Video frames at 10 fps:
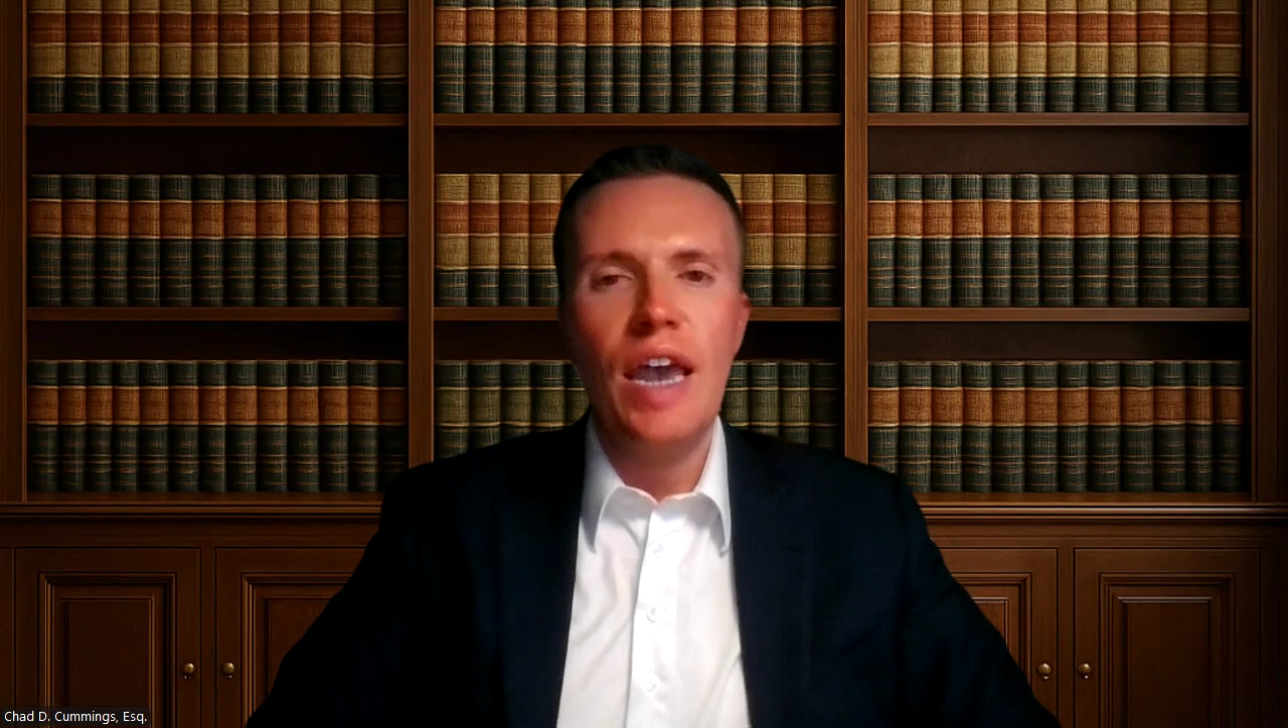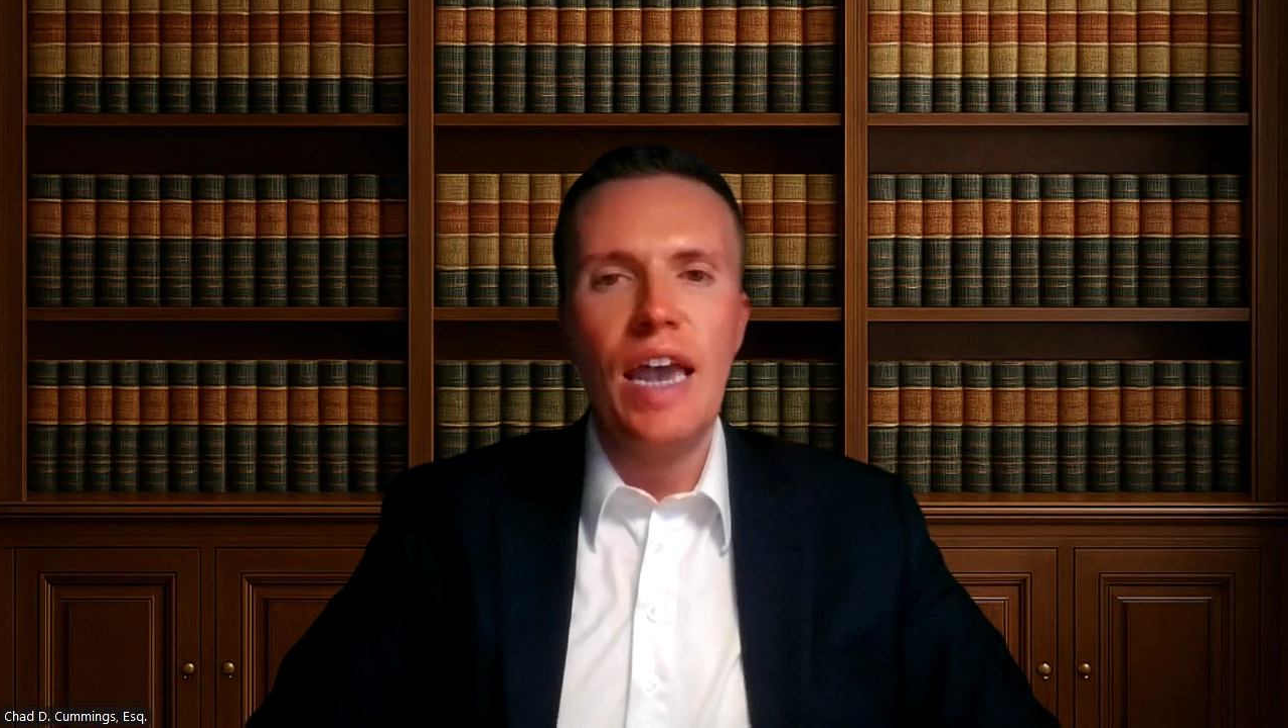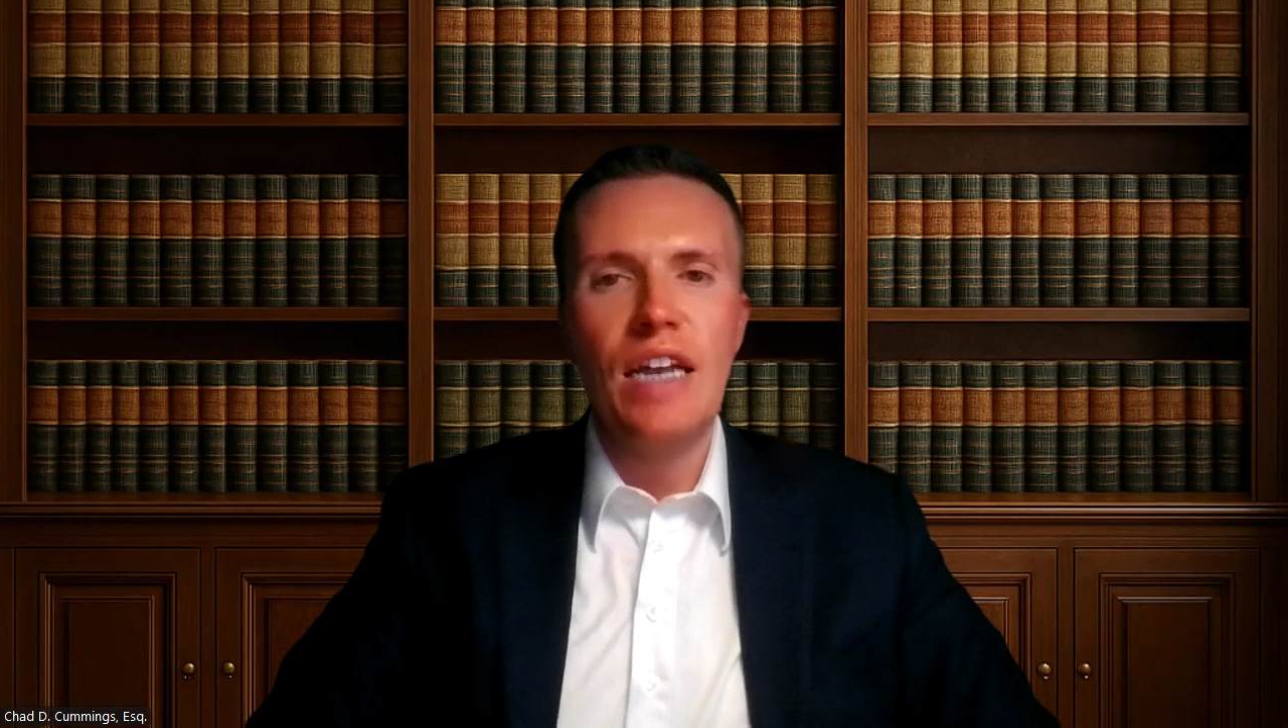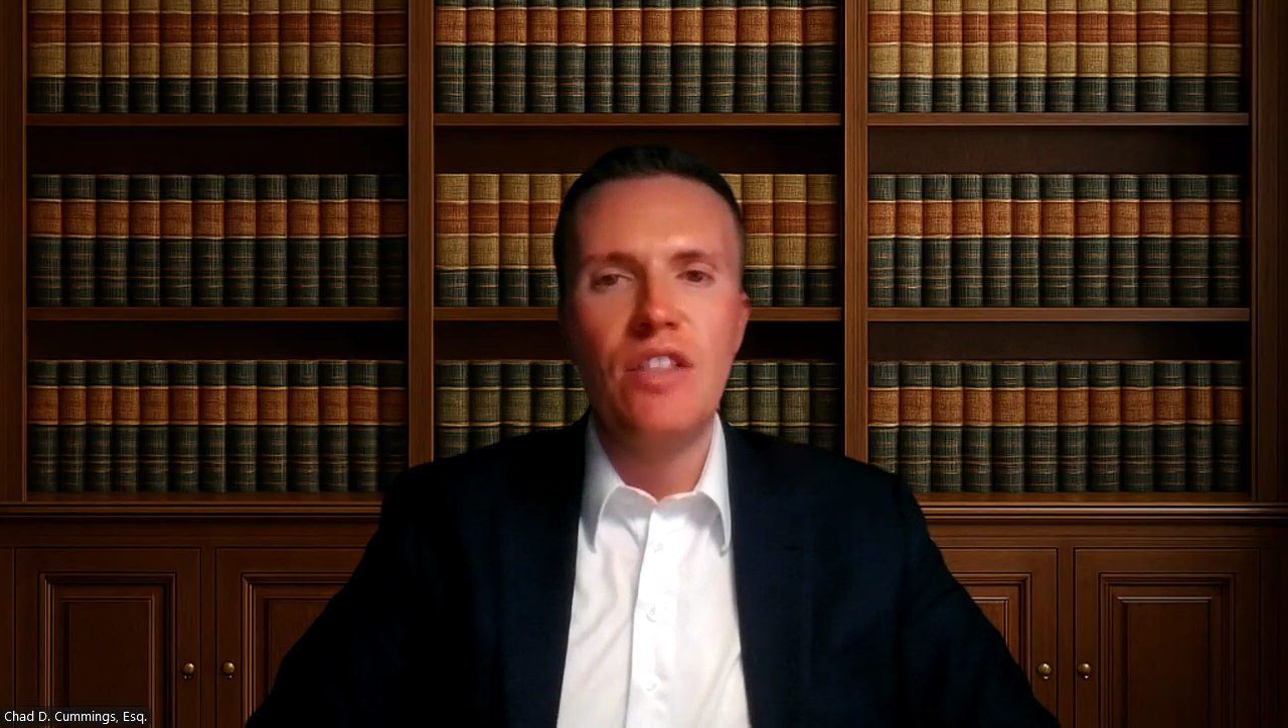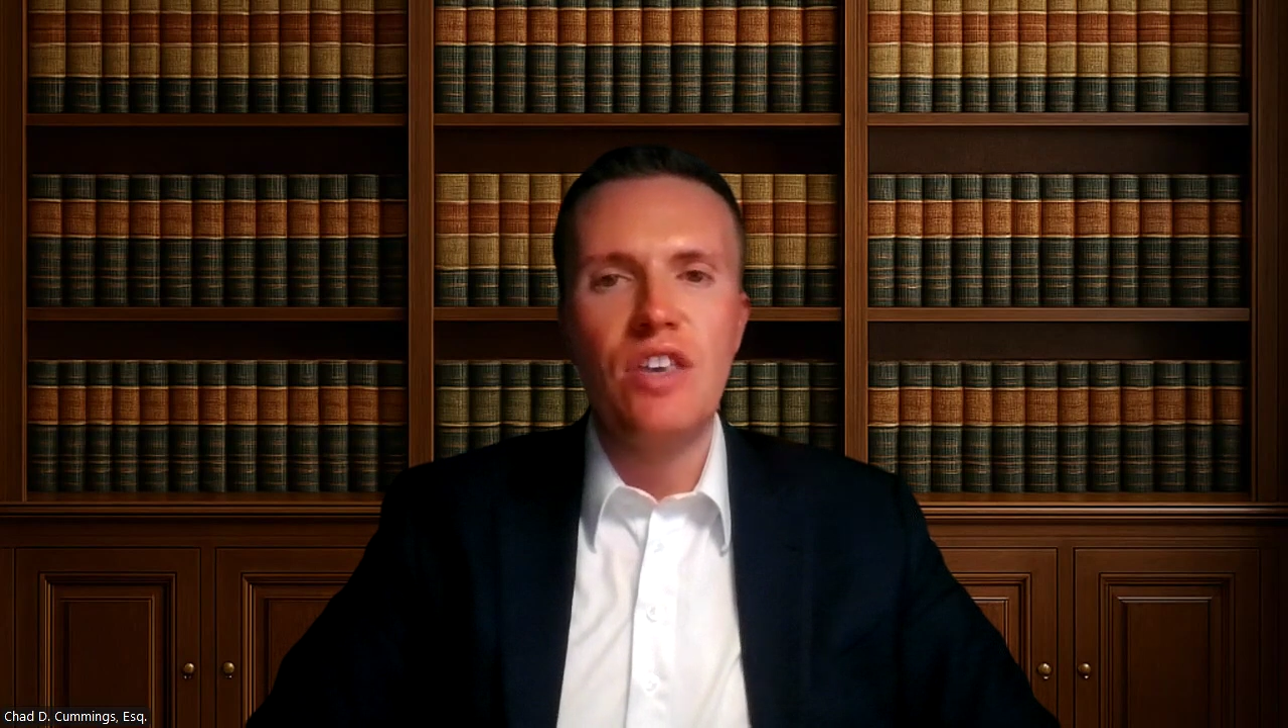
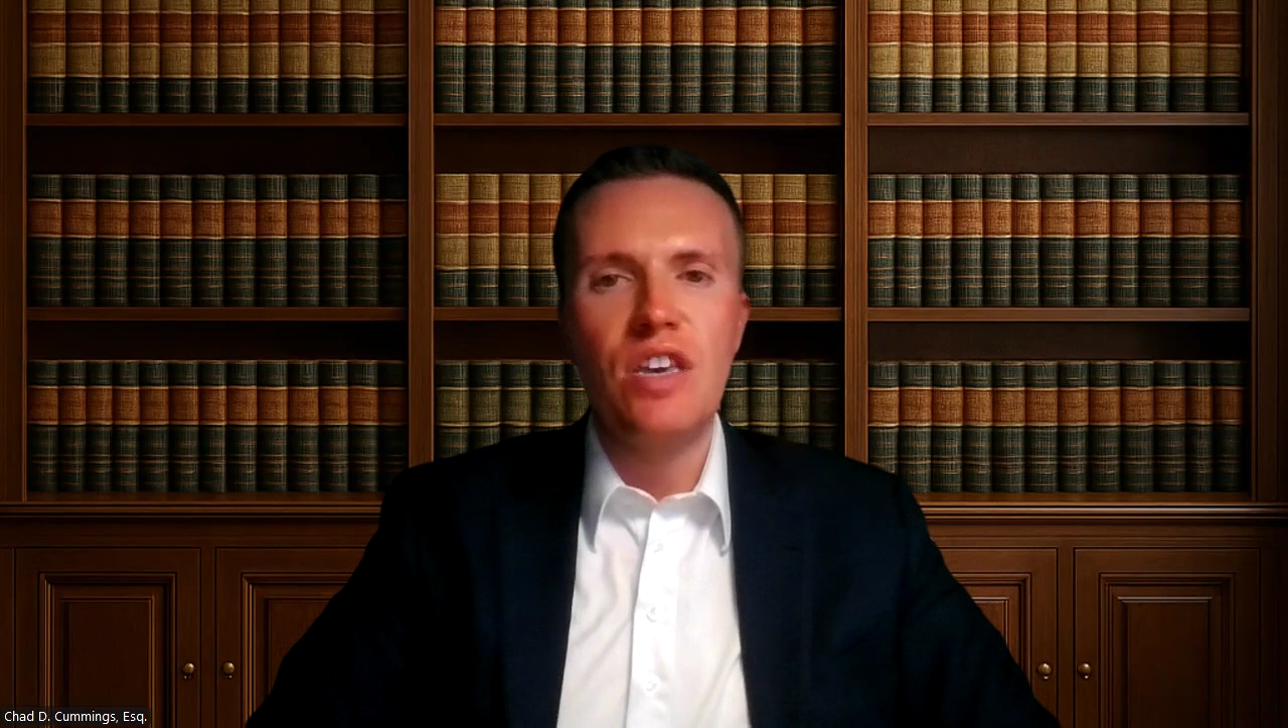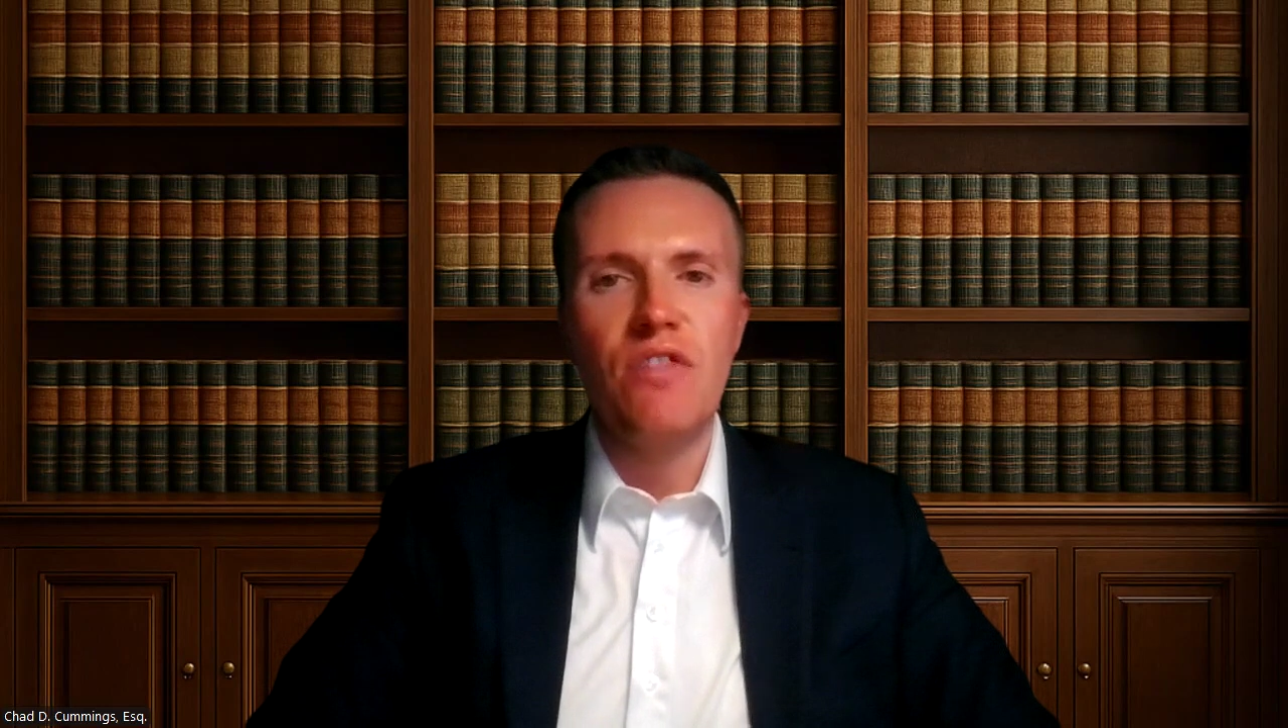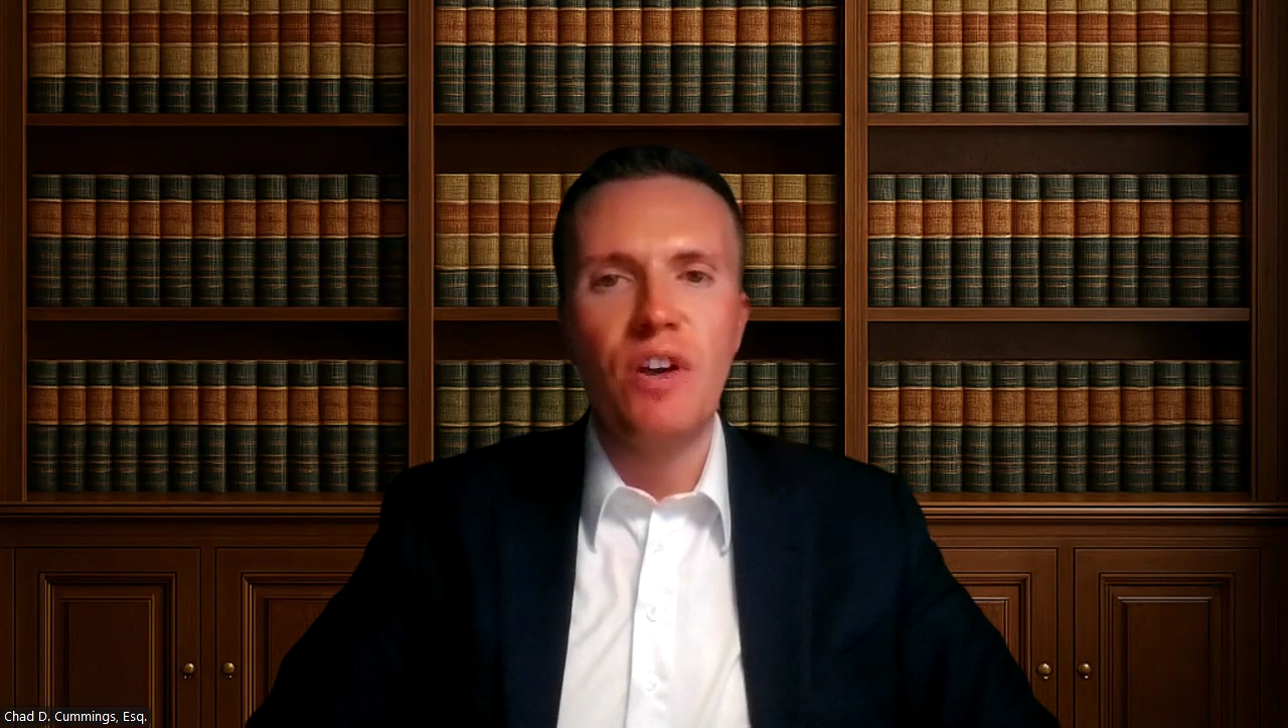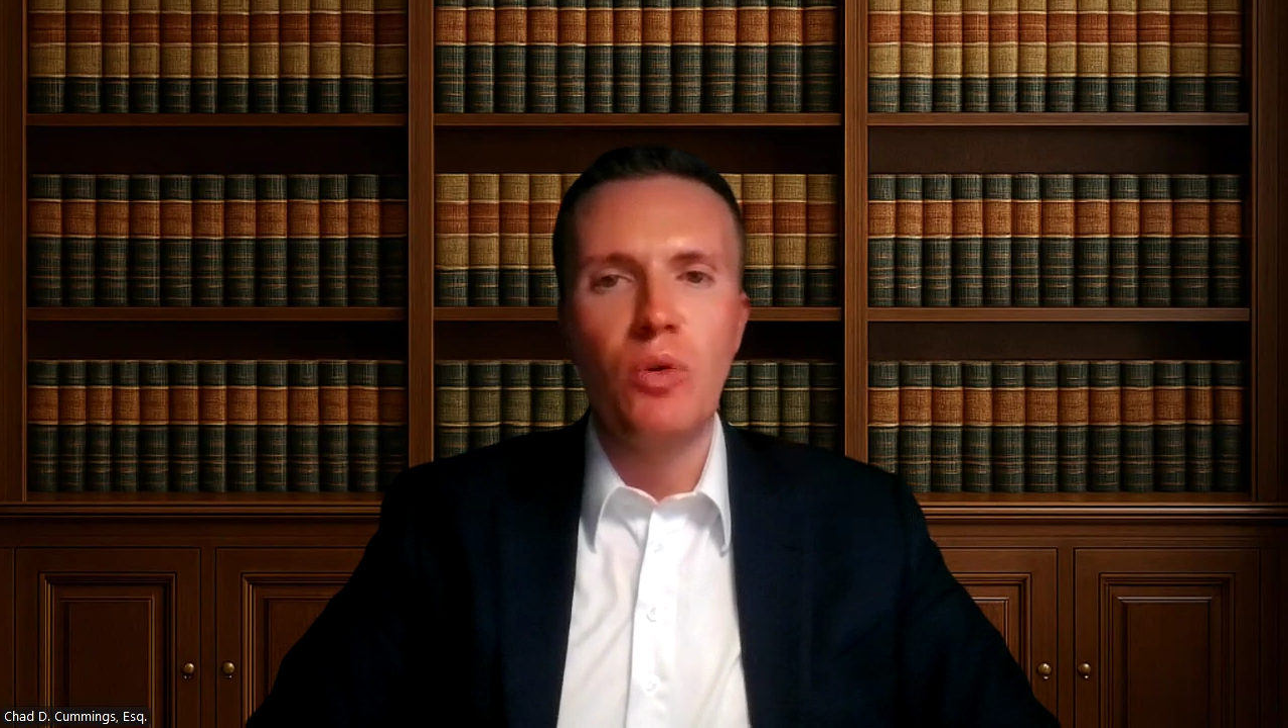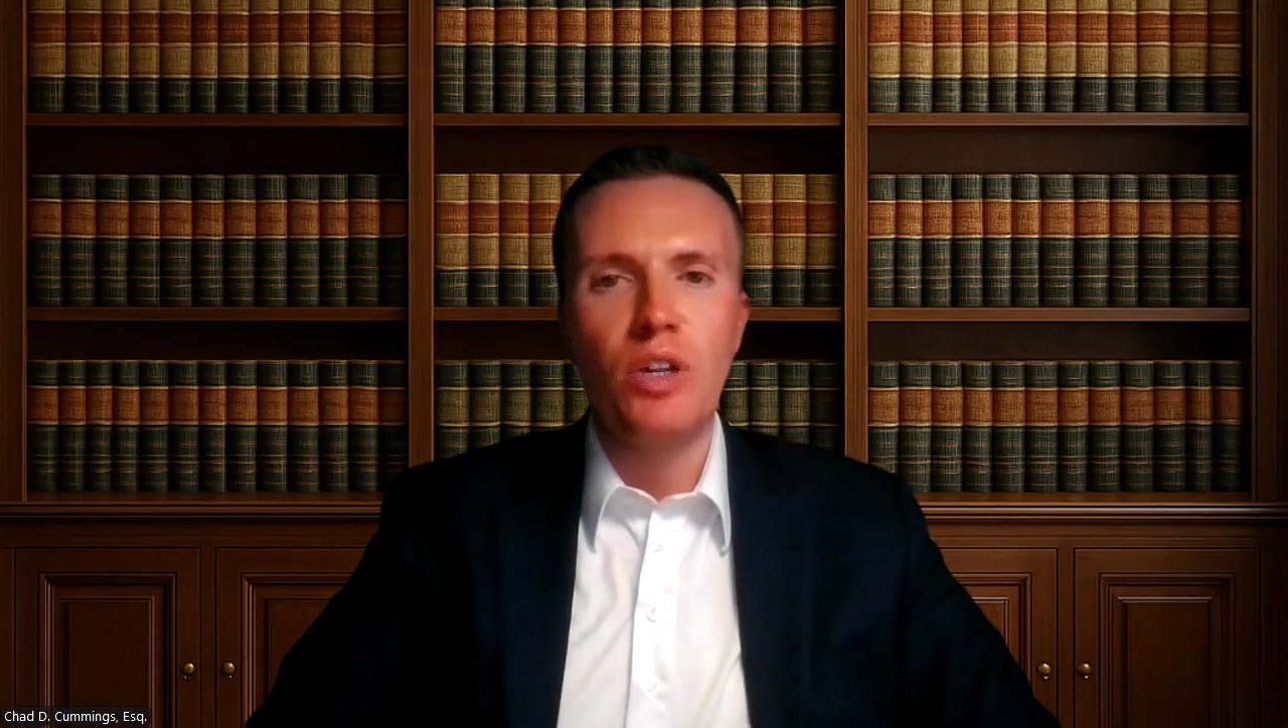and the
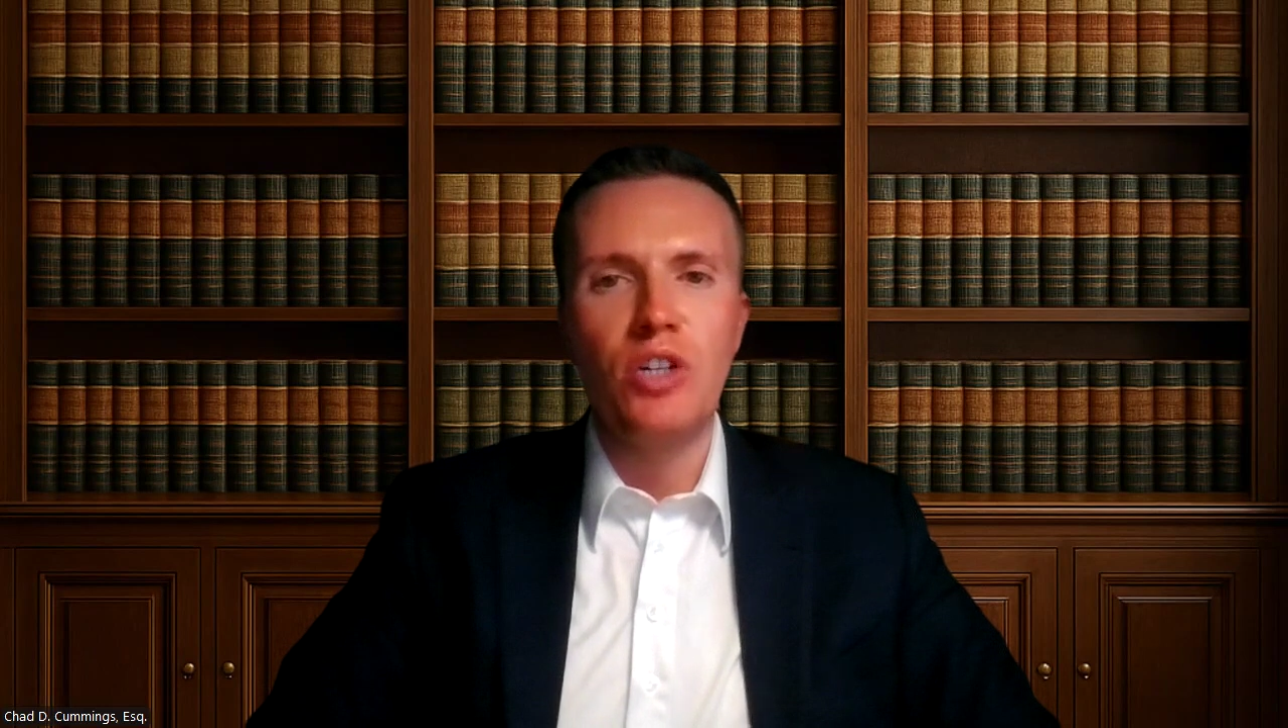Federal